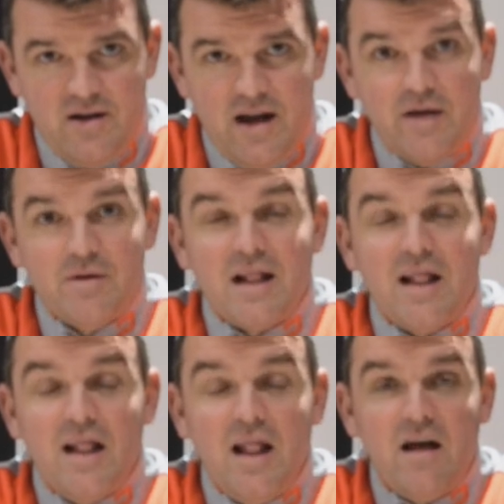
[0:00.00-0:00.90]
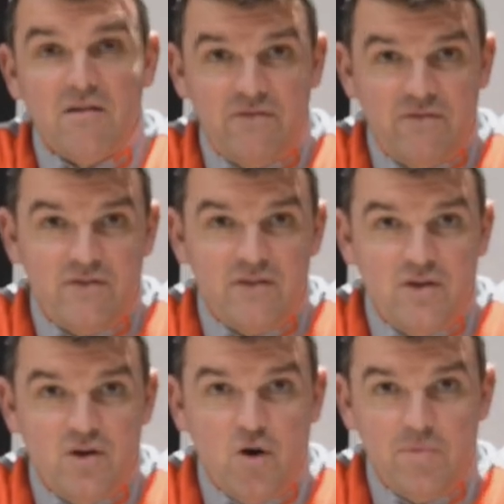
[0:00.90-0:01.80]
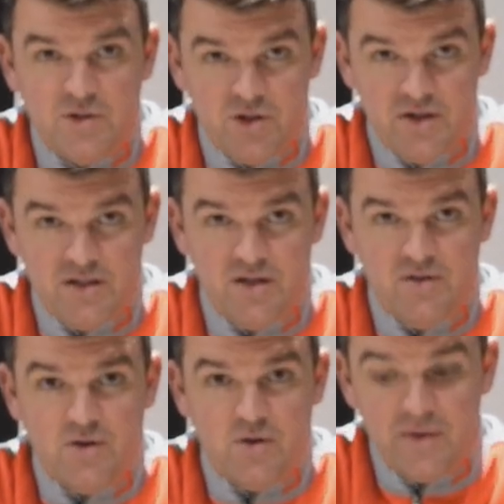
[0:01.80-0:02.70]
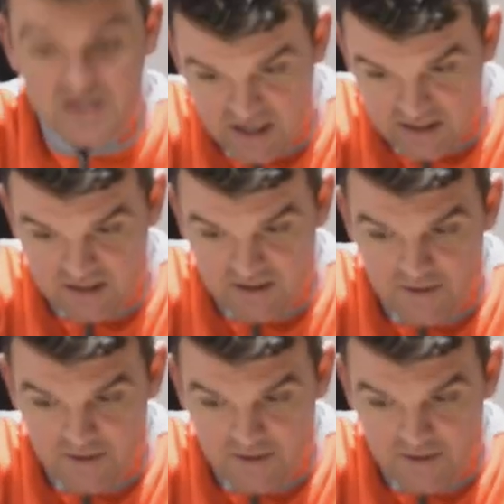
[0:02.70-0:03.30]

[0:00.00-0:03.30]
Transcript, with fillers: and I would love the opportunity of your business.